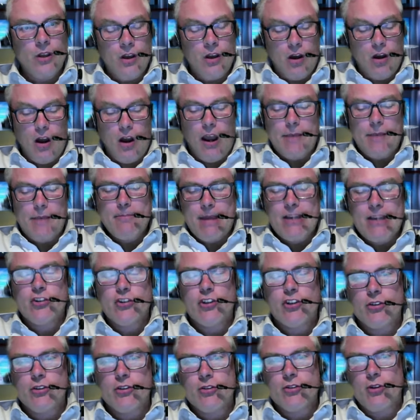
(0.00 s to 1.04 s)
I
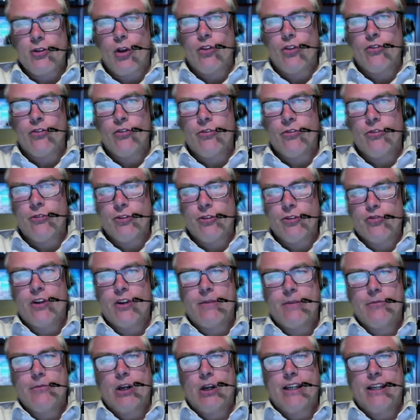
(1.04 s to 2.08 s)
mentioned on the
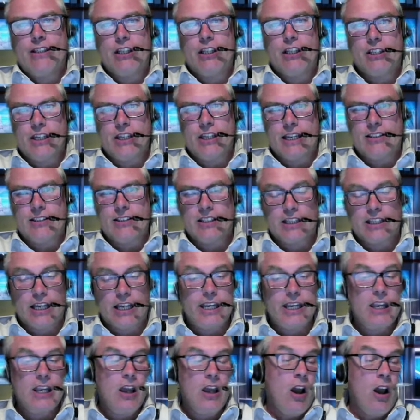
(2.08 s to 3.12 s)
stream that I did
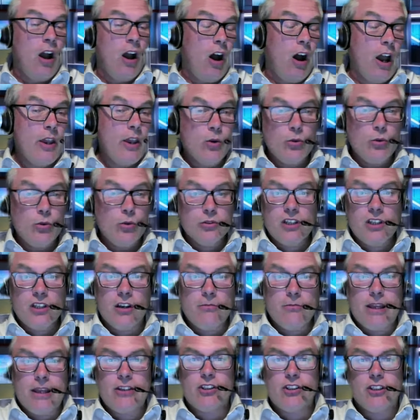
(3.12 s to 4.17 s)
yesterday. I also
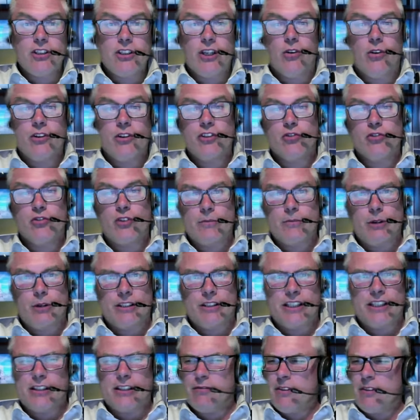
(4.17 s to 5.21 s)
mentioned it on a stream I
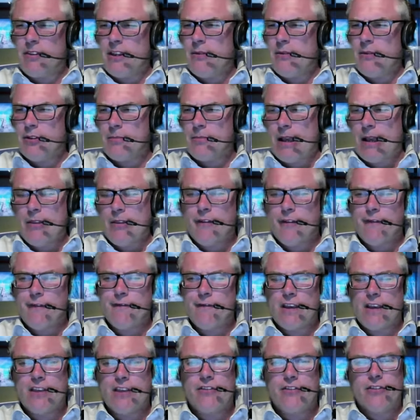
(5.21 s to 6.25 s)
did, I think it was about the
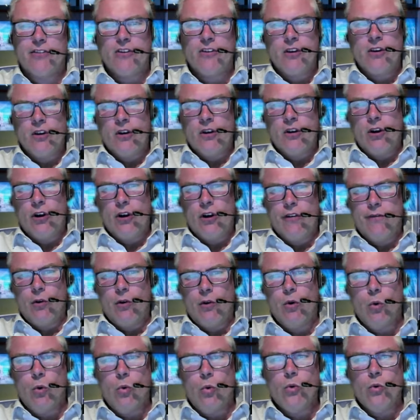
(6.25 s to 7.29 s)
5th of
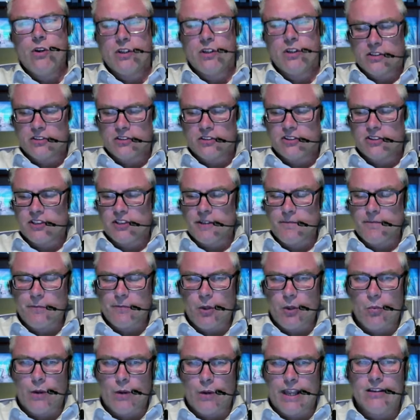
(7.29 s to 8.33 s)
August,
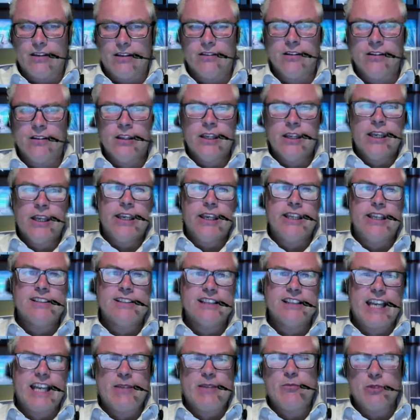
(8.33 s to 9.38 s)
when his
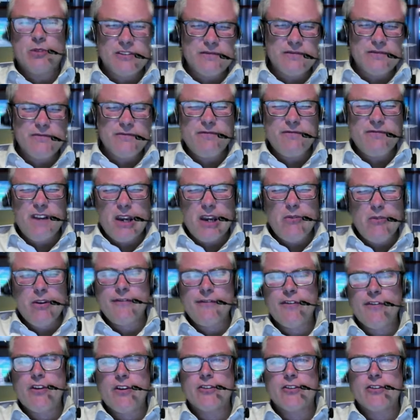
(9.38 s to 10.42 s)
name was very
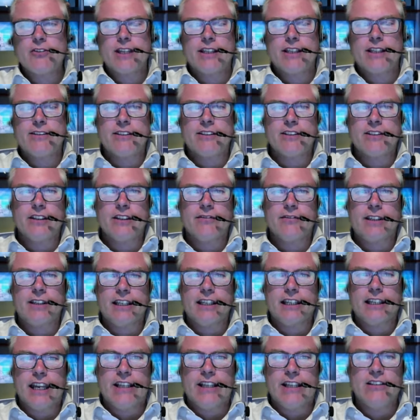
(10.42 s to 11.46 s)
first tentatively
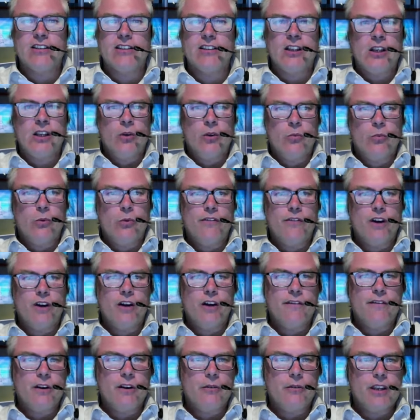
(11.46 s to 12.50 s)
linked with our
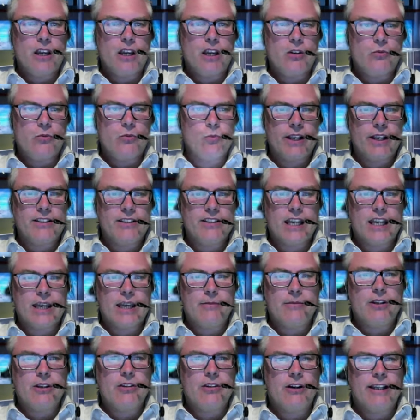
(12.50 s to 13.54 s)
very own West
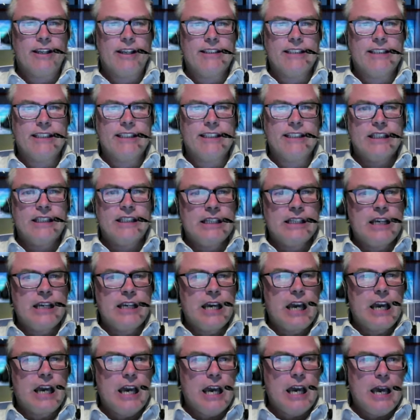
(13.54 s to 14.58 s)
Ham United.
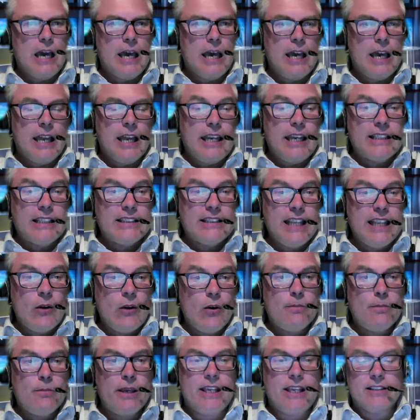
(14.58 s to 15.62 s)
And it now
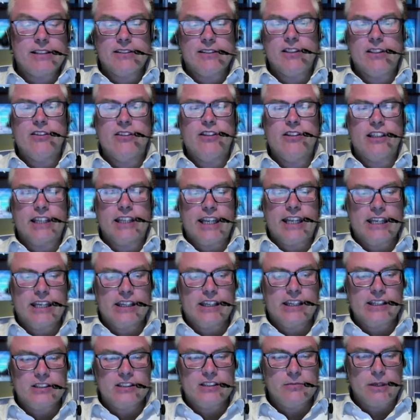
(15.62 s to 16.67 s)
appears that the
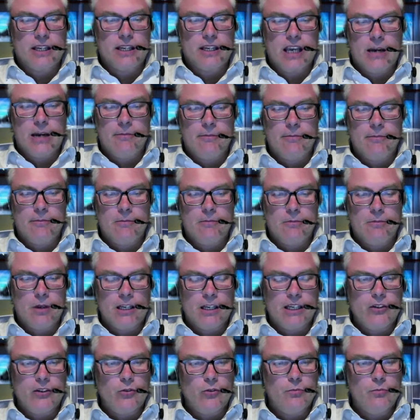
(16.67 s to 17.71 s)
link has become a
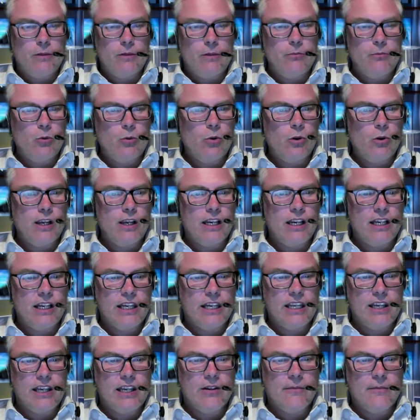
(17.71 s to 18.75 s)
little bit more
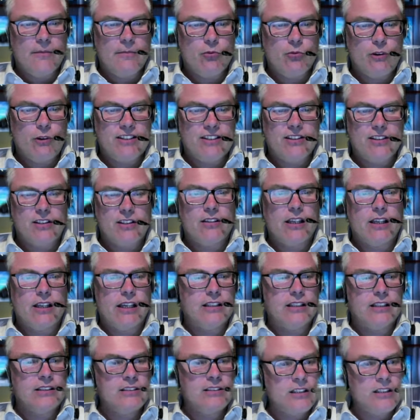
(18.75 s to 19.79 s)
clear and present.
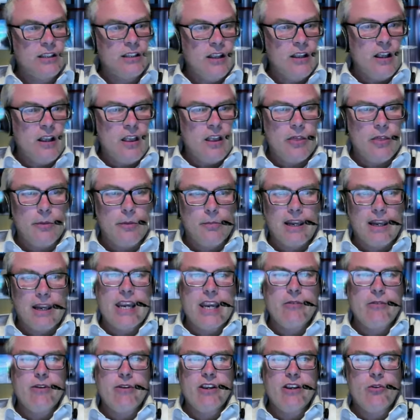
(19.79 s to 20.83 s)
And the
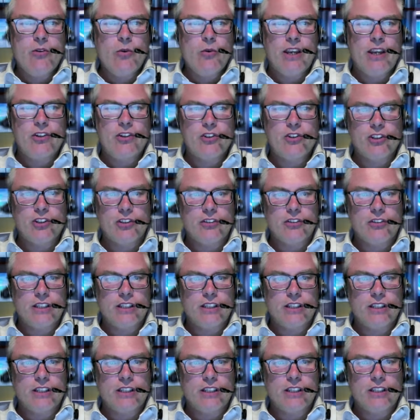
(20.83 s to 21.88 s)
player in question
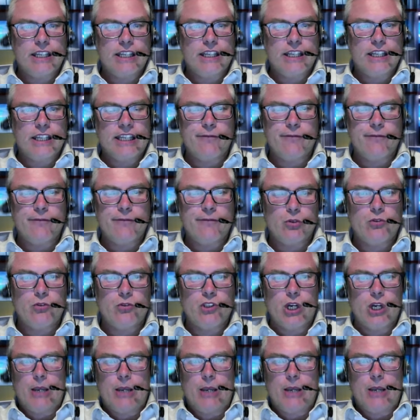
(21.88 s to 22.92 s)
is the
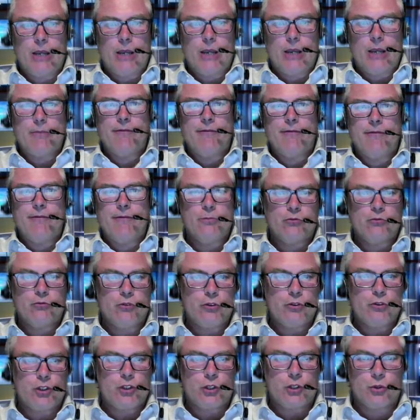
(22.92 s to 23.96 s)
two-time former
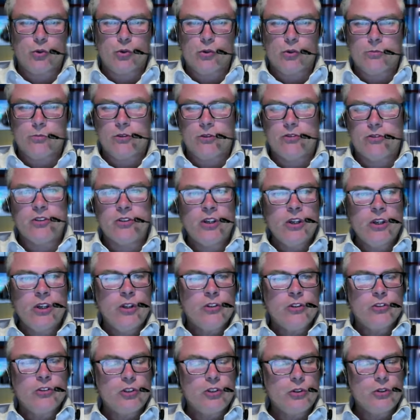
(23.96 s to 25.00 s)
Borussia Dortmund,
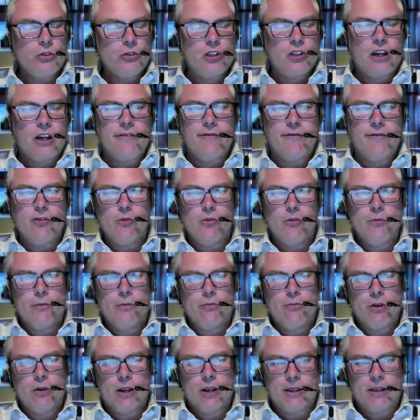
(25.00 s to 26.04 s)
two-time former
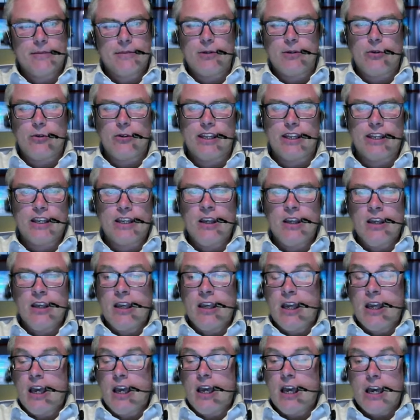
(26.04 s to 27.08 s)
Bayern Munich,
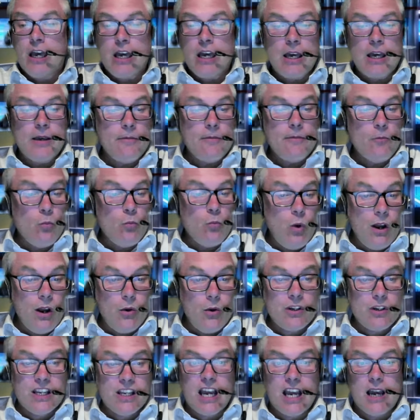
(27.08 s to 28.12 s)

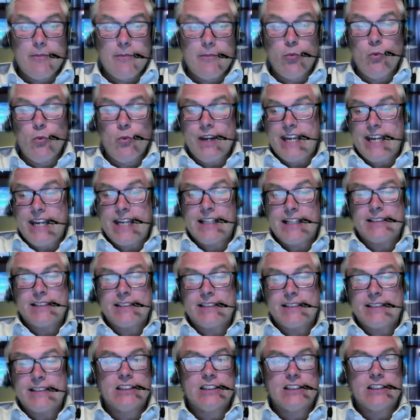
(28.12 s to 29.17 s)
World Cup-winning
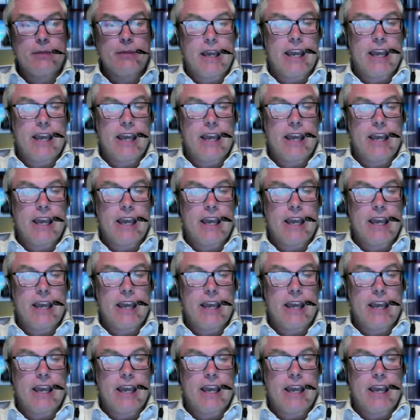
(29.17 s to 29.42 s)
centre-back,